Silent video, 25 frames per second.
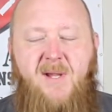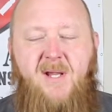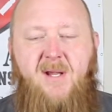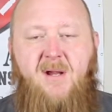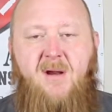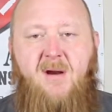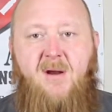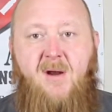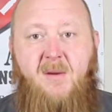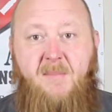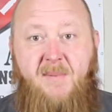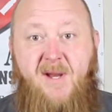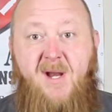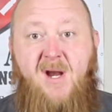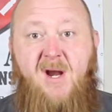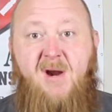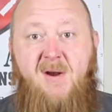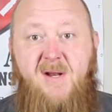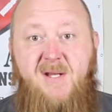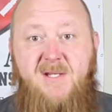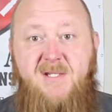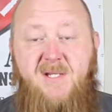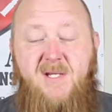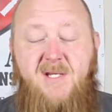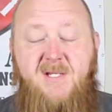
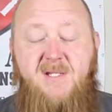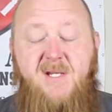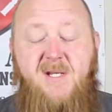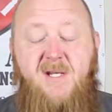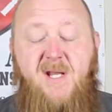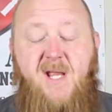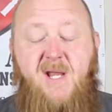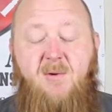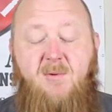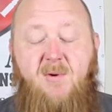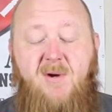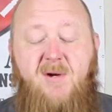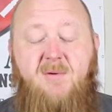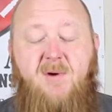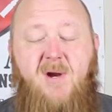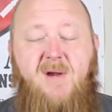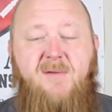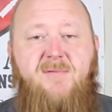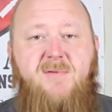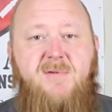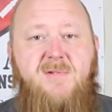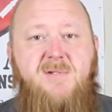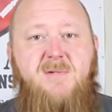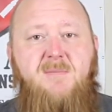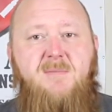BRN-16A1
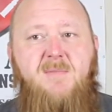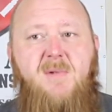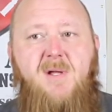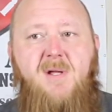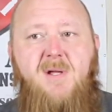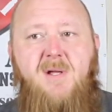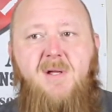rifles.